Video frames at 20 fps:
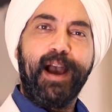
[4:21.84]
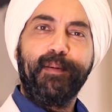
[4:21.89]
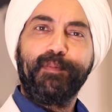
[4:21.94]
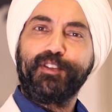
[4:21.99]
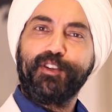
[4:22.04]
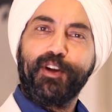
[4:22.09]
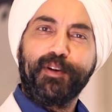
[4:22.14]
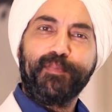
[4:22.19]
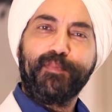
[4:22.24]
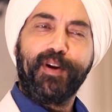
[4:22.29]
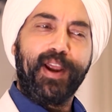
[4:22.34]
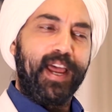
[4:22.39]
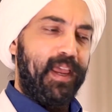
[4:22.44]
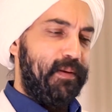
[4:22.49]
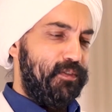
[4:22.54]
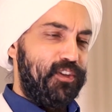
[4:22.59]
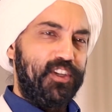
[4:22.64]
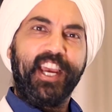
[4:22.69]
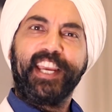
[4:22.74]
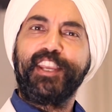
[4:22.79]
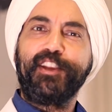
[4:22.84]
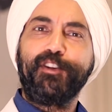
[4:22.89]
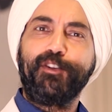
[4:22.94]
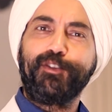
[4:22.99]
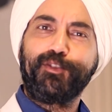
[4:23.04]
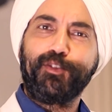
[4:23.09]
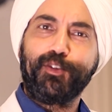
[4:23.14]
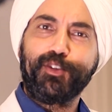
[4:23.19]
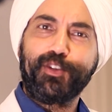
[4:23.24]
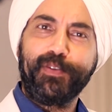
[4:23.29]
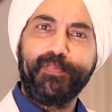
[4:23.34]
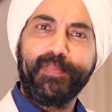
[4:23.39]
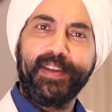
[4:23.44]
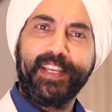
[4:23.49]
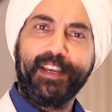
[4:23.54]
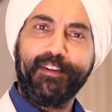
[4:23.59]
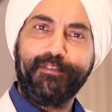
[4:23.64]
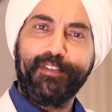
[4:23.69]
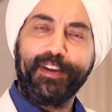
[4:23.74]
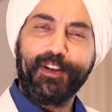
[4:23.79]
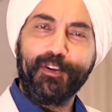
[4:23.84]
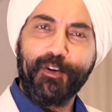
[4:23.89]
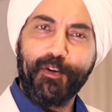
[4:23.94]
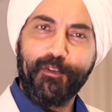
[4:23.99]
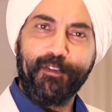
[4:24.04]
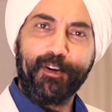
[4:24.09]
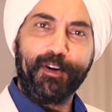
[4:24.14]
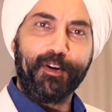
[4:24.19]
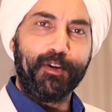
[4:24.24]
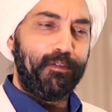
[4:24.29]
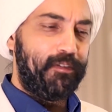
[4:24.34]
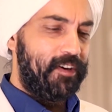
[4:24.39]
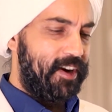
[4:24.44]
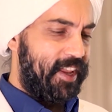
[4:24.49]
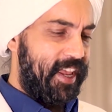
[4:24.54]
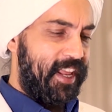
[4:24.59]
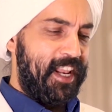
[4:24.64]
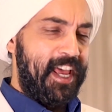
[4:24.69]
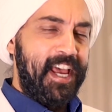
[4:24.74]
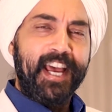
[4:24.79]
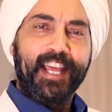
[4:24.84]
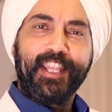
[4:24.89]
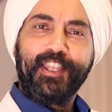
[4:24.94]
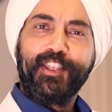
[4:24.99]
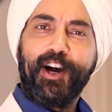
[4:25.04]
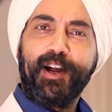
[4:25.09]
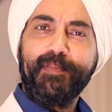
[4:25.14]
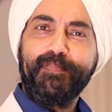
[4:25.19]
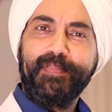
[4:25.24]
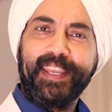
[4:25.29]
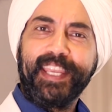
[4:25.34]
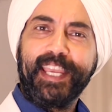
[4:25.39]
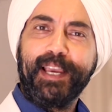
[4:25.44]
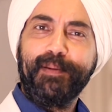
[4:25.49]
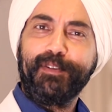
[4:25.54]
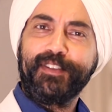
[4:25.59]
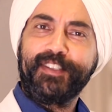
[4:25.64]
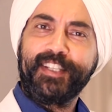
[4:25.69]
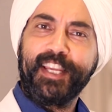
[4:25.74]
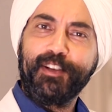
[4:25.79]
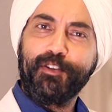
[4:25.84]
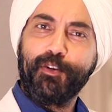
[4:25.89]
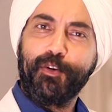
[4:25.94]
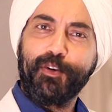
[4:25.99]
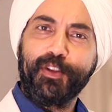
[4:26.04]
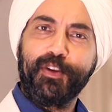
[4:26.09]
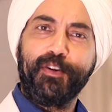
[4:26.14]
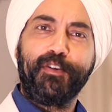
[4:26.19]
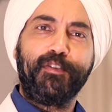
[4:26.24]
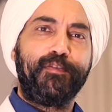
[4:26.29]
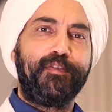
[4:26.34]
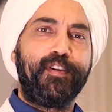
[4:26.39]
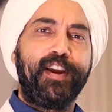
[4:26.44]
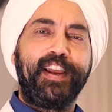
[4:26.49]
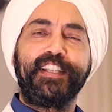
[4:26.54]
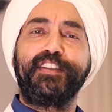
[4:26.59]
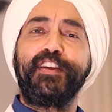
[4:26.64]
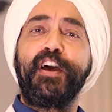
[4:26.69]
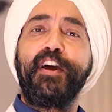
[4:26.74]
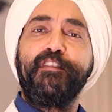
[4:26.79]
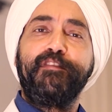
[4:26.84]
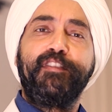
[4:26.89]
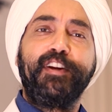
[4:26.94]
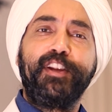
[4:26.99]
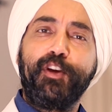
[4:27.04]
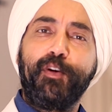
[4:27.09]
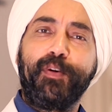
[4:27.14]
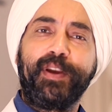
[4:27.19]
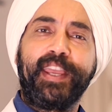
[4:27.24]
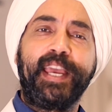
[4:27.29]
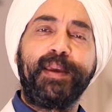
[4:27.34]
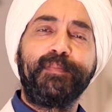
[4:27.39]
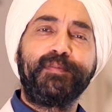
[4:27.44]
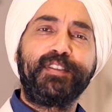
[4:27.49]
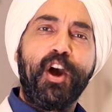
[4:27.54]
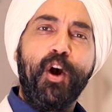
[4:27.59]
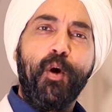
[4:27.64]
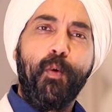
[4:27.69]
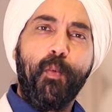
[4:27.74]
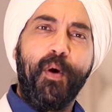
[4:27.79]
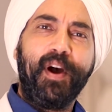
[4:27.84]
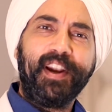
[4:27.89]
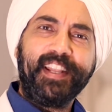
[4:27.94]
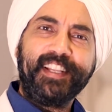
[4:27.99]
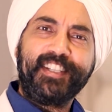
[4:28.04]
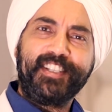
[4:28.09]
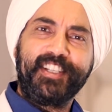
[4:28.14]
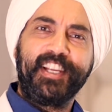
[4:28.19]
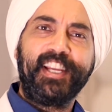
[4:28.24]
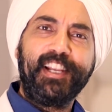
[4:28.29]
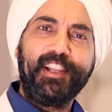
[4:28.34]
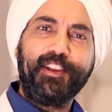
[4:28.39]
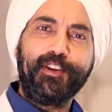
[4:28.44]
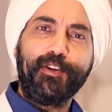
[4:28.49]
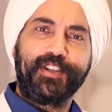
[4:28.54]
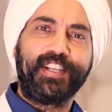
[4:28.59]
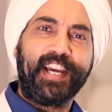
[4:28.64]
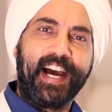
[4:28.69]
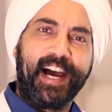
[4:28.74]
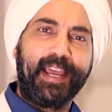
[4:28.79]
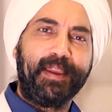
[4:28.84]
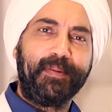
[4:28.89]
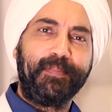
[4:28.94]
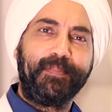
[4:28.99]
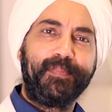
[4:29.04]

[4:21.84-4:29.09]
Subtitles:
Amazon Prime, checking your social media feed over and over again, not being able to say no to your friends, video games. What is stealing your time?